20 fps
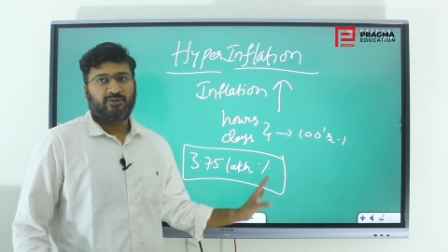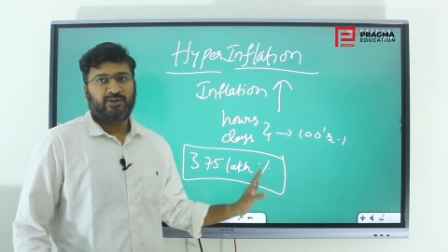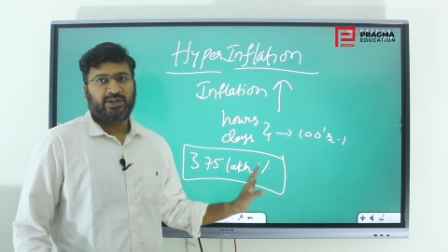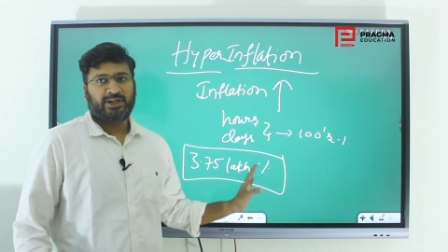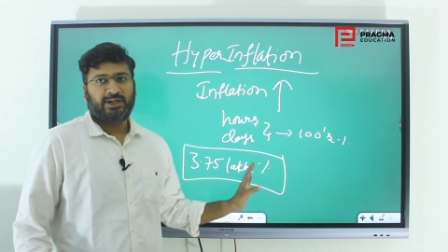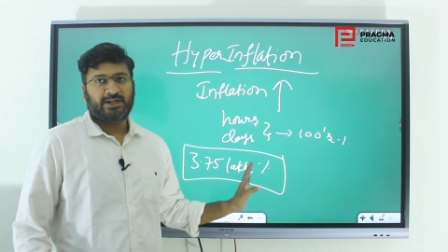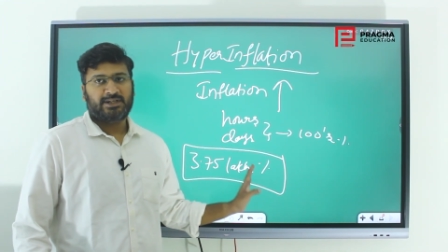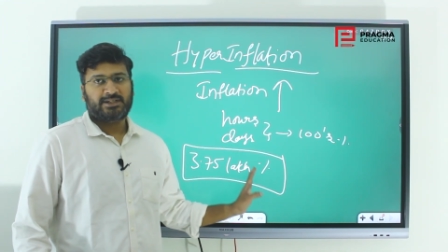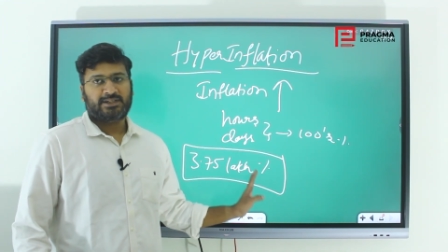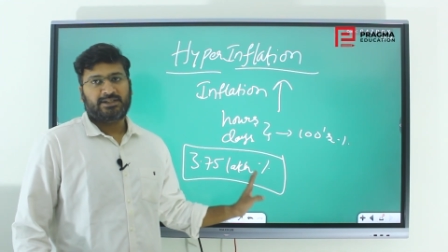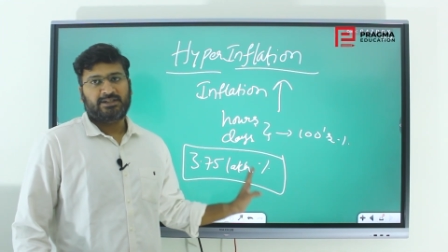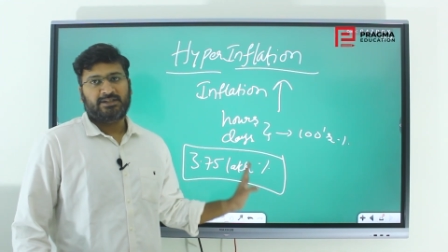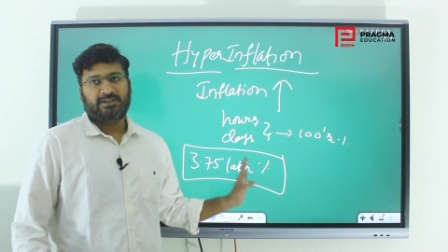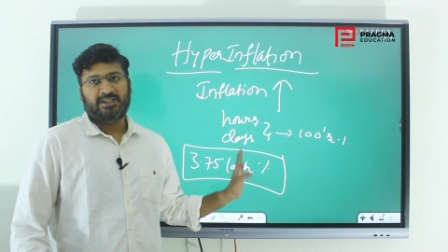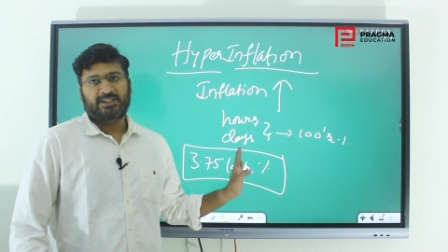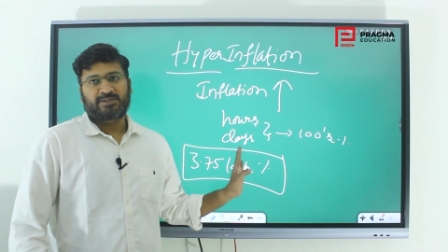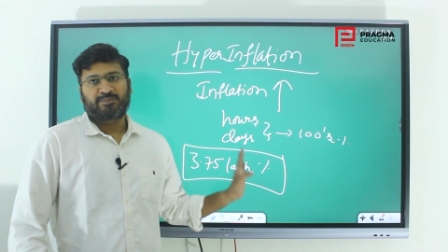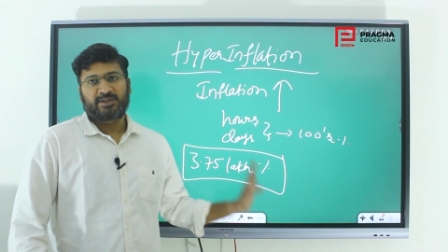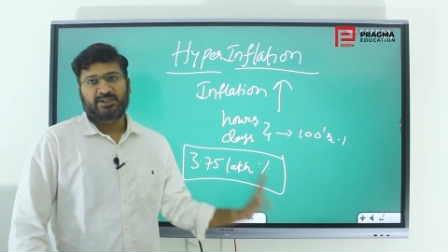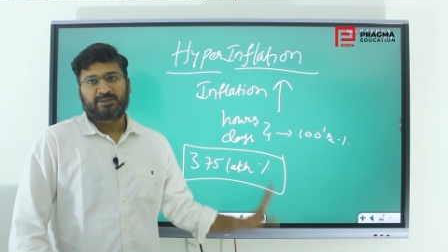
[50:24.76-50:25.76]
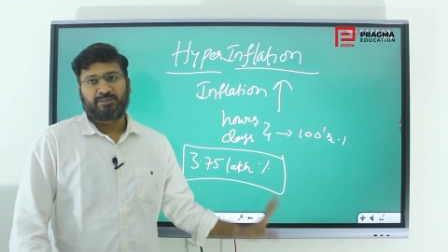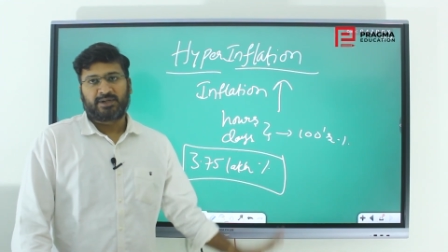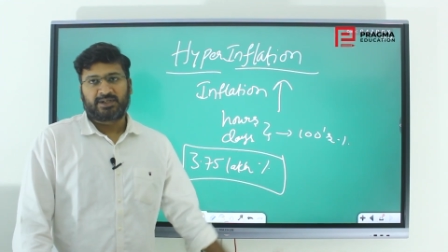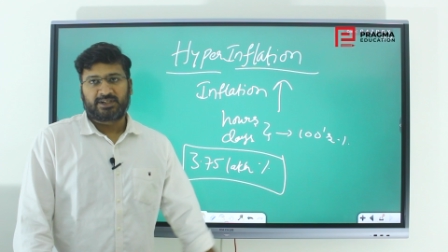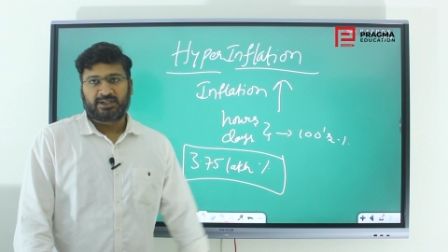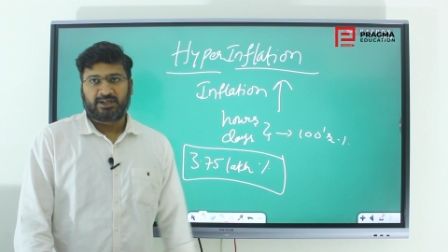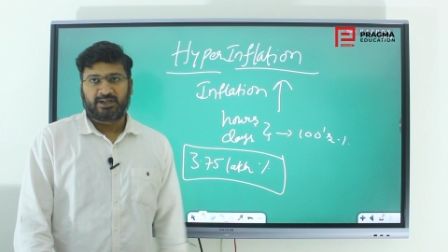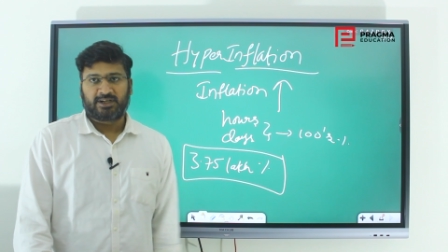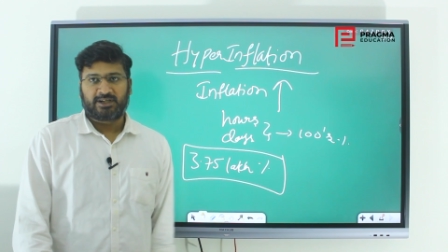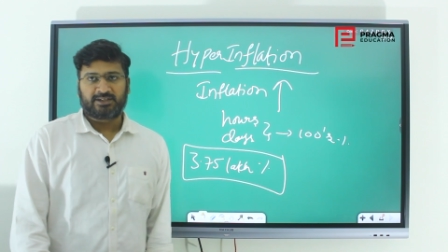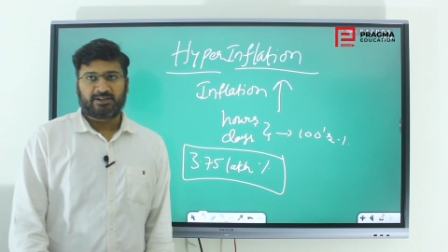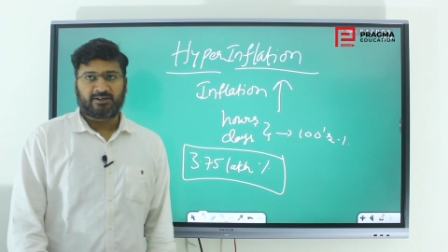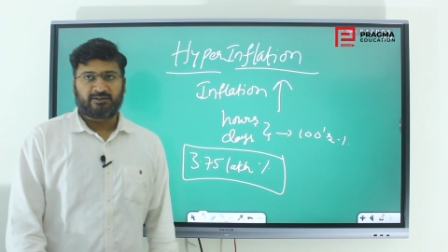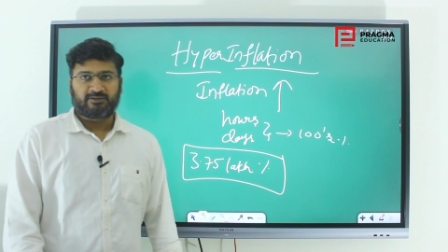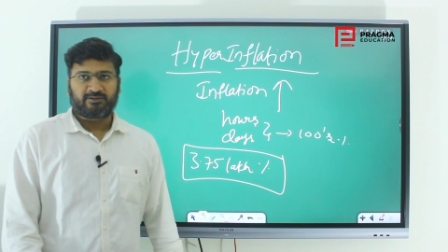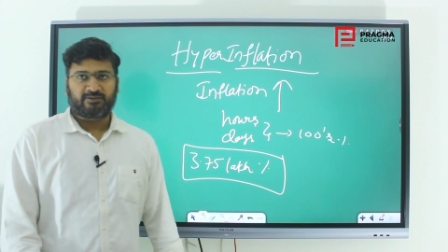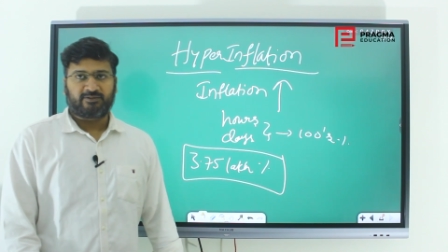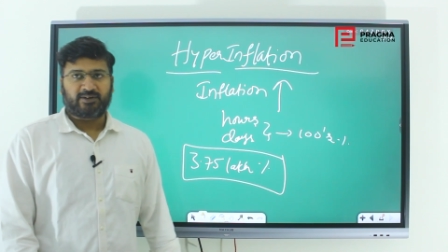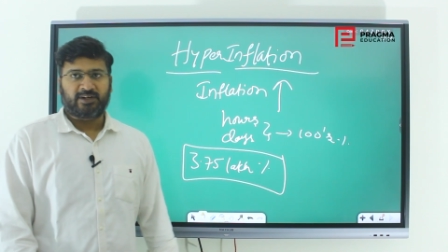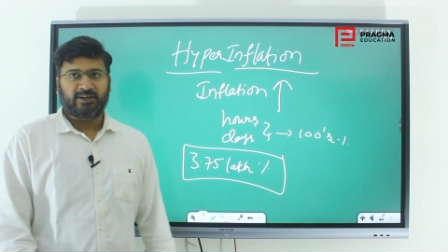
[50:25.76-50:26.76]
witness this much percentage
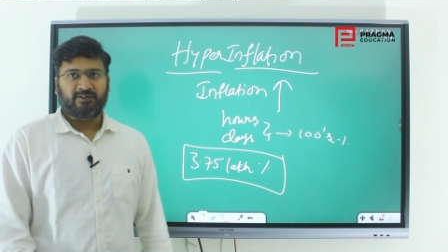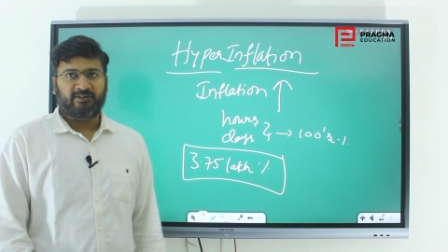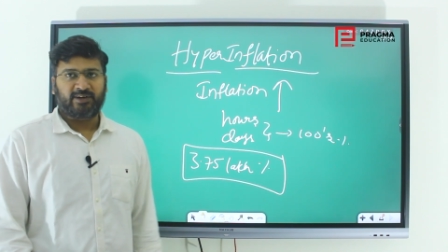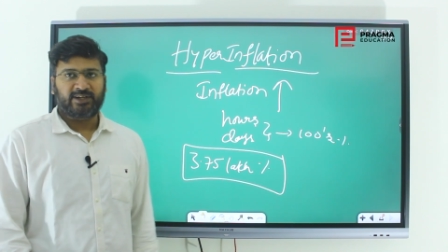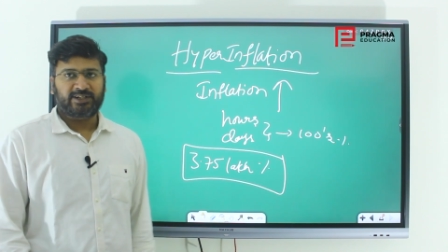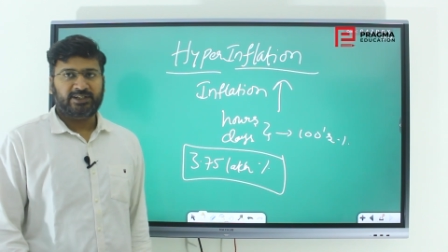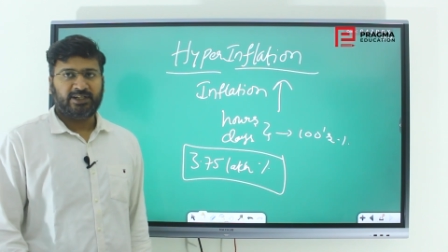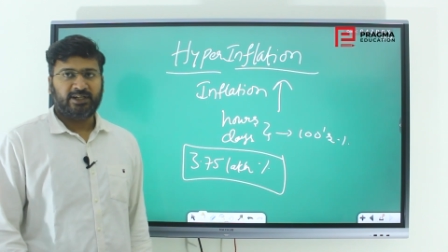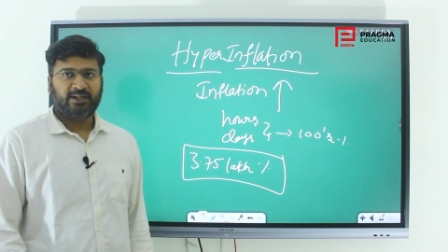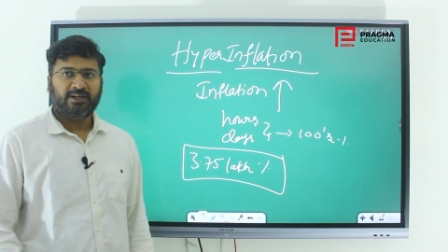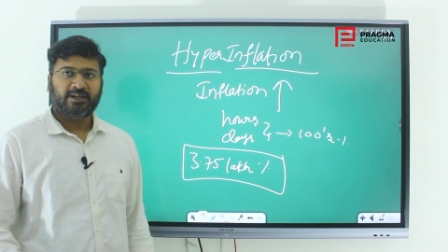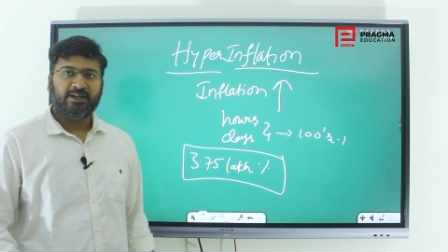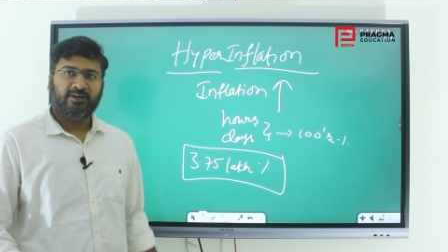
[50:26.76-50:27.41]
of inflation.